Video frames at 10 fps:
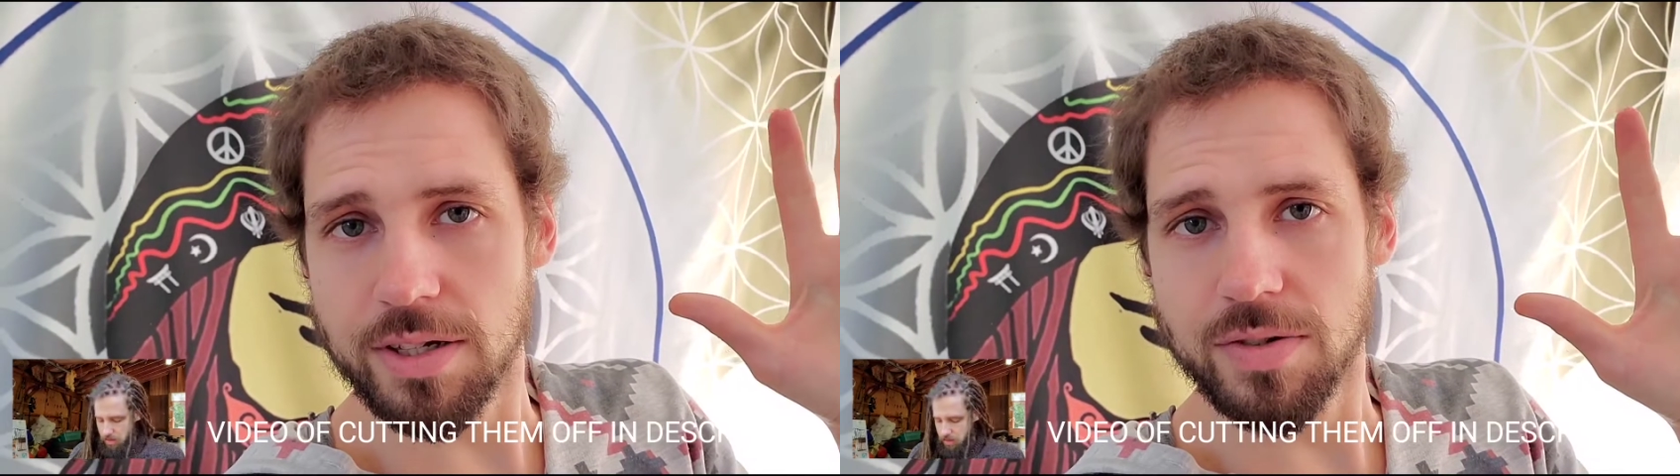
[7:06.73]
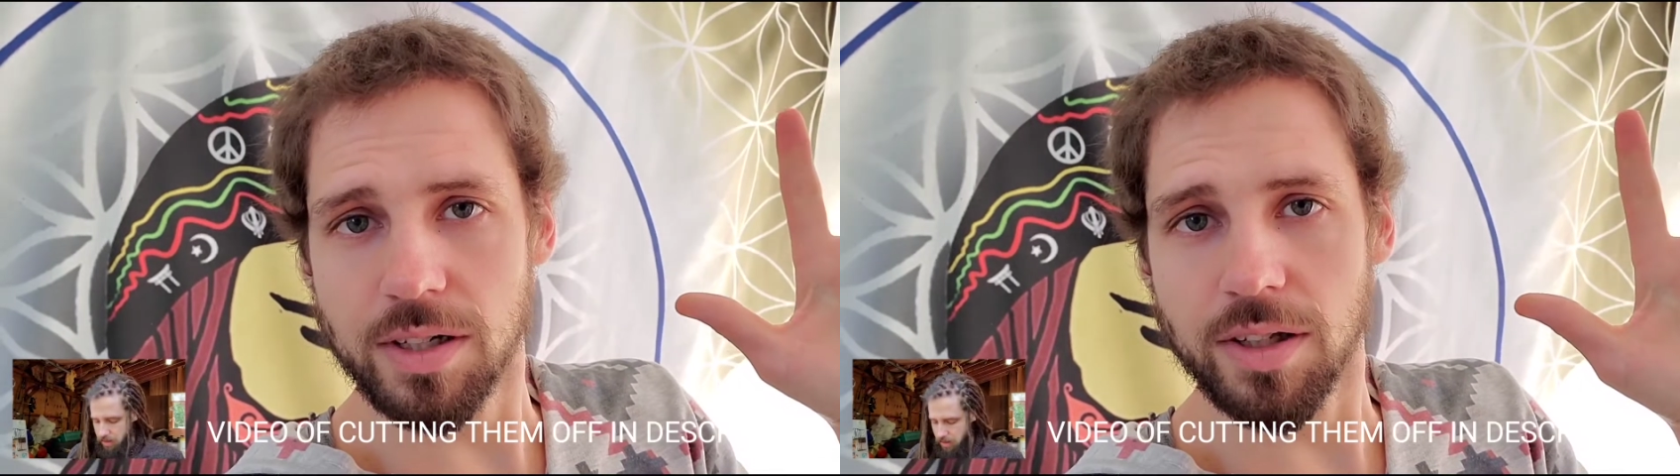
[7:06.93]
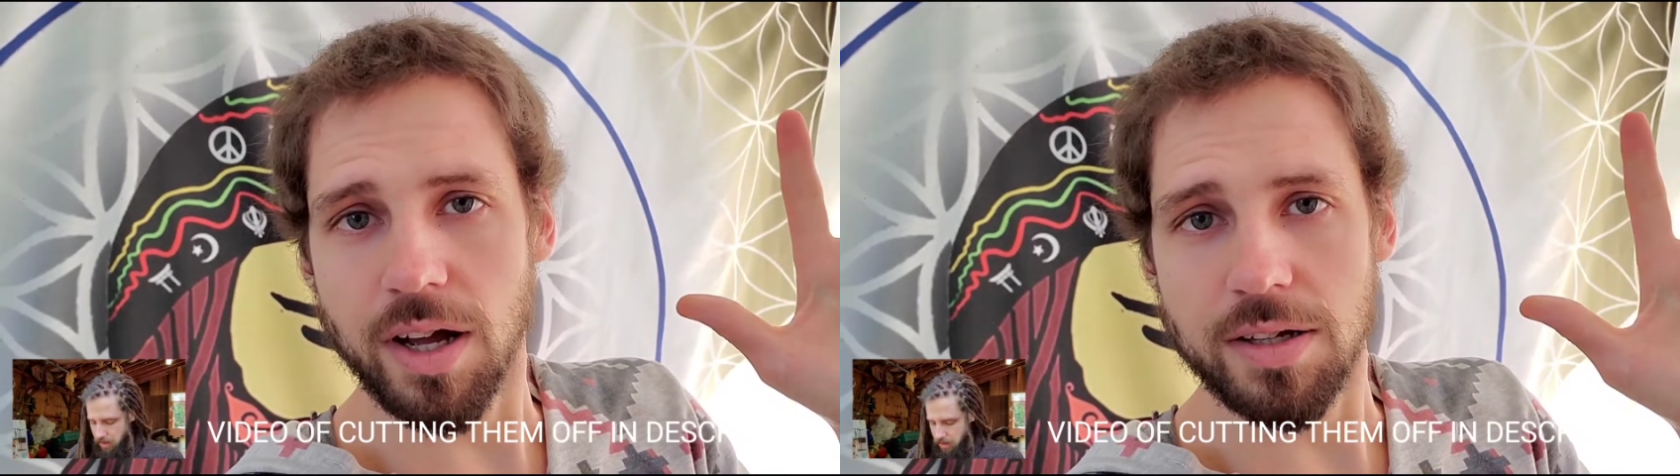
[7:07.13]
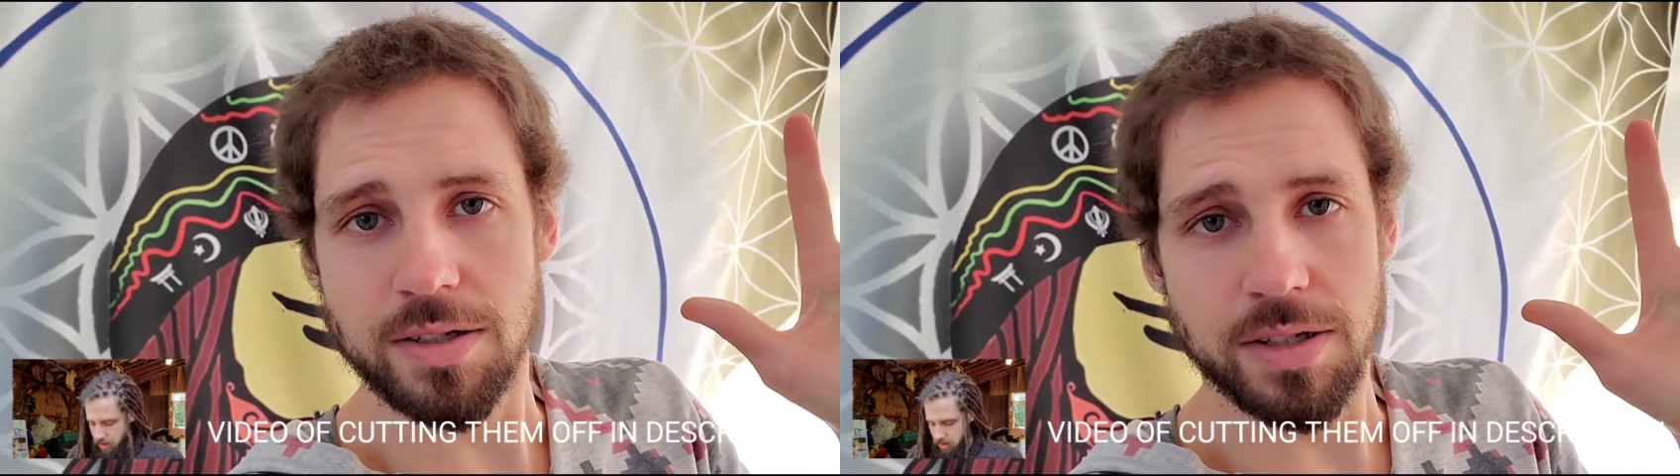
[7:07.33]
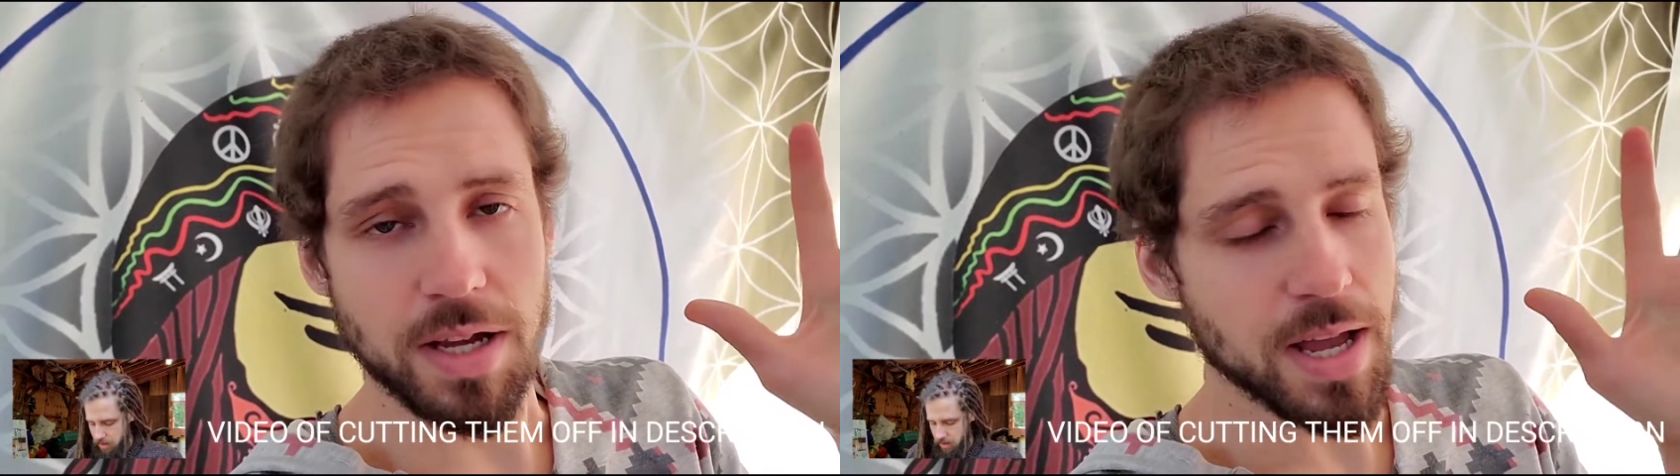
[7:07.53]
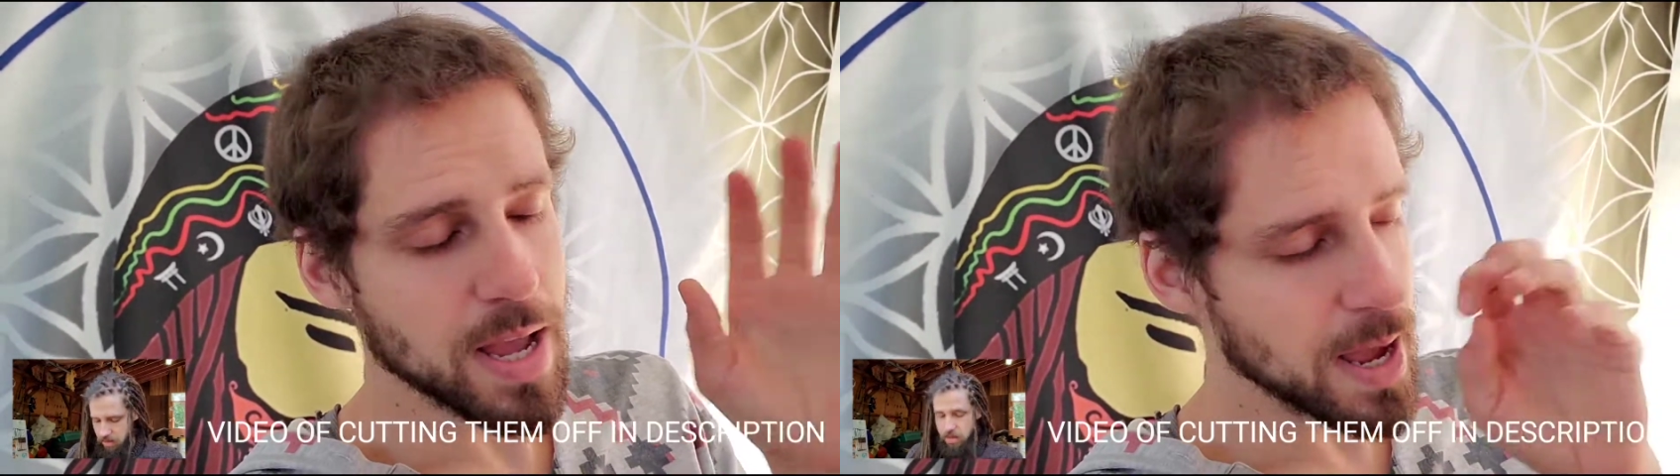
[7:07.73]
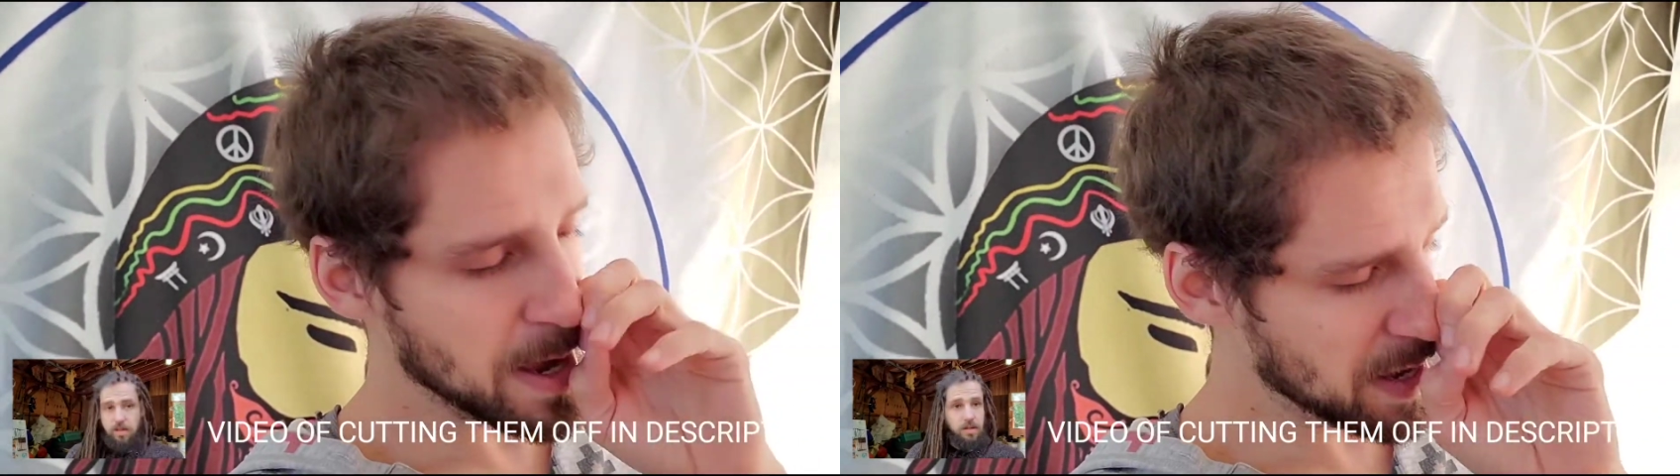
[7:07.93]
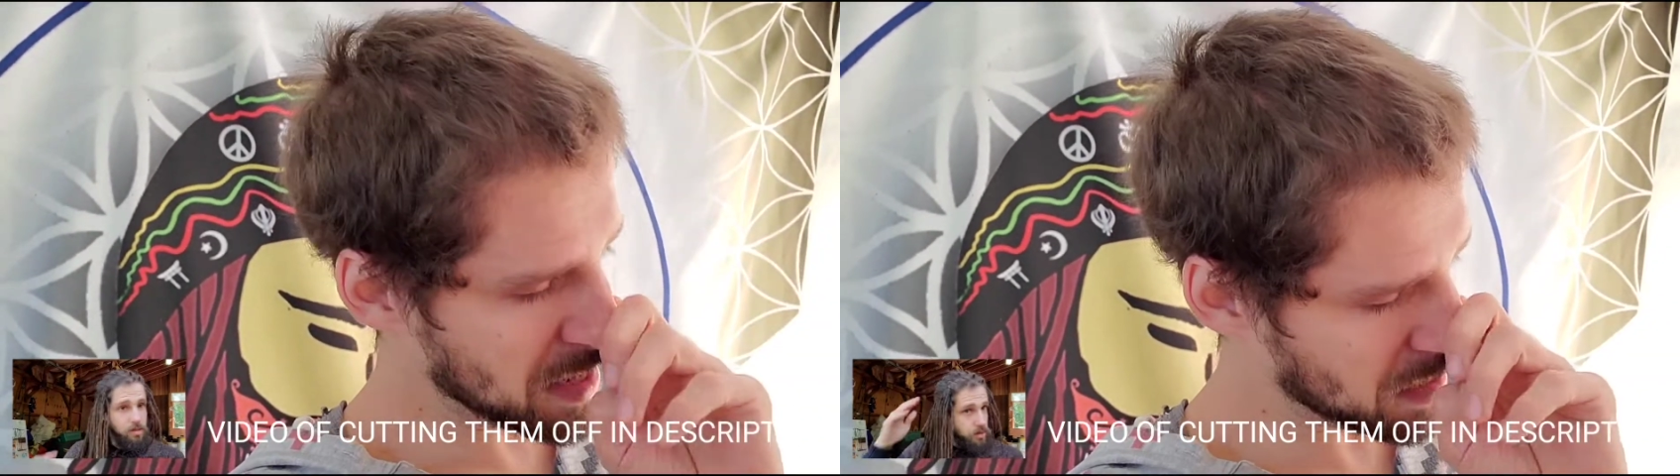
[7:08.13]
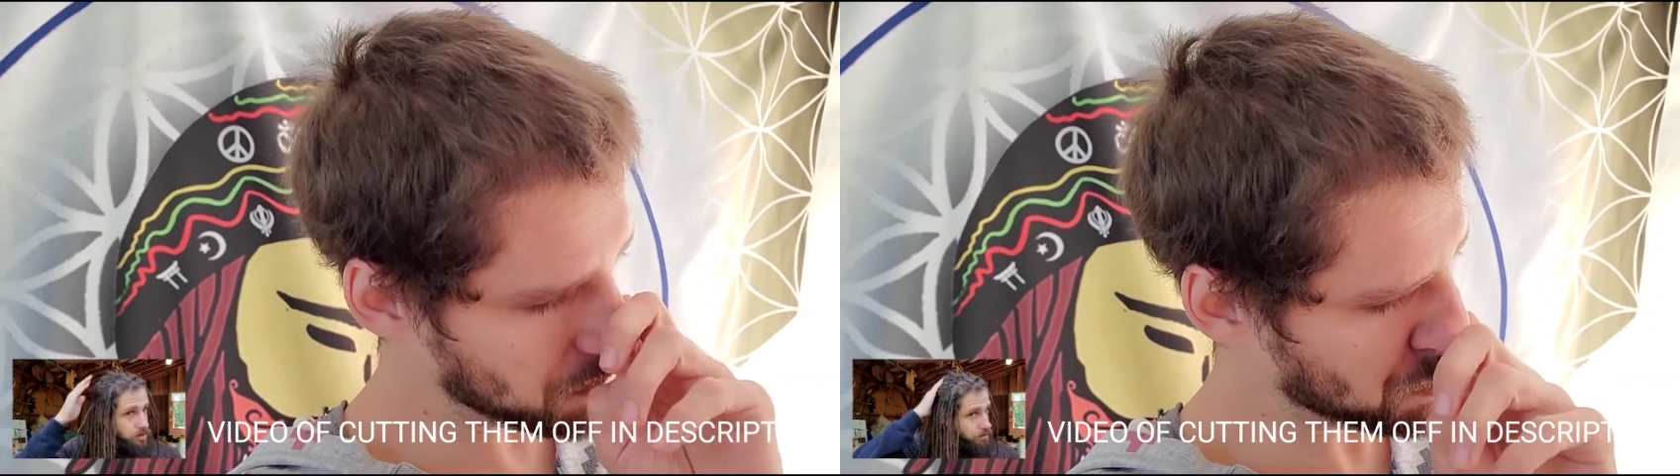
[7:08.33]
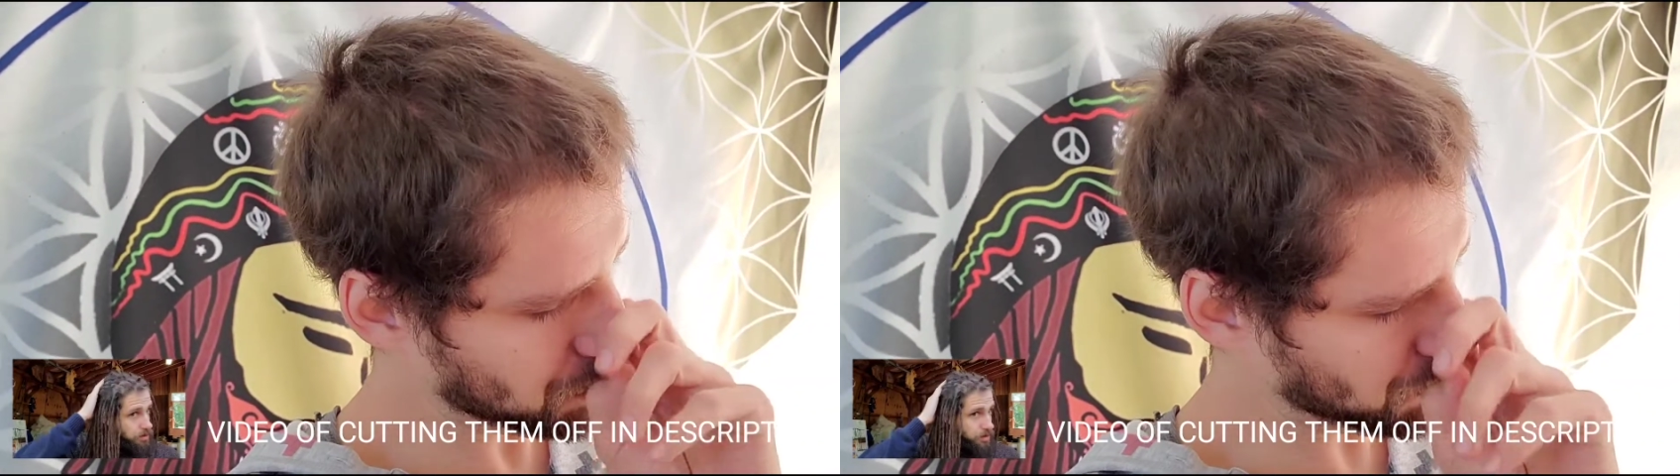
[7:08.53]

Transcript: of dreadlocks. And